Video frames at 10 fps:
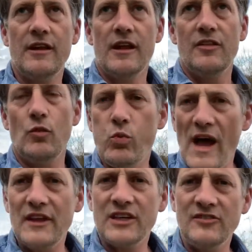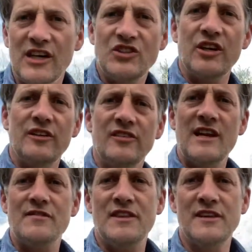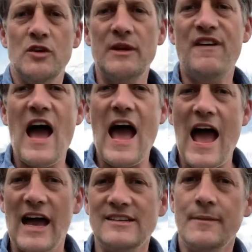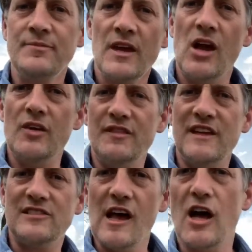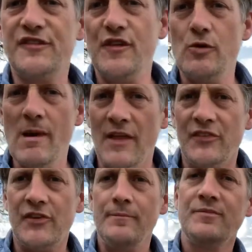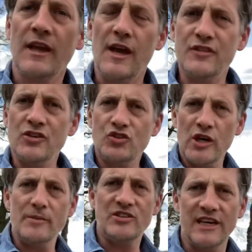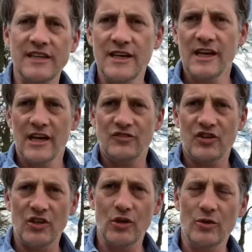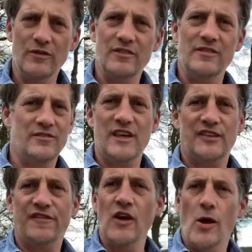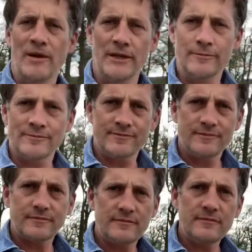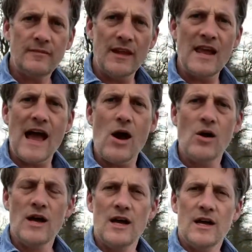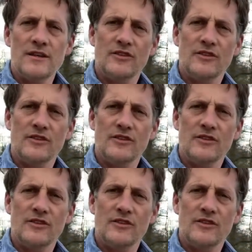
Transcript: the weather conditions and everything that we've had over these last few months have contributed to this phenomenon. Now, the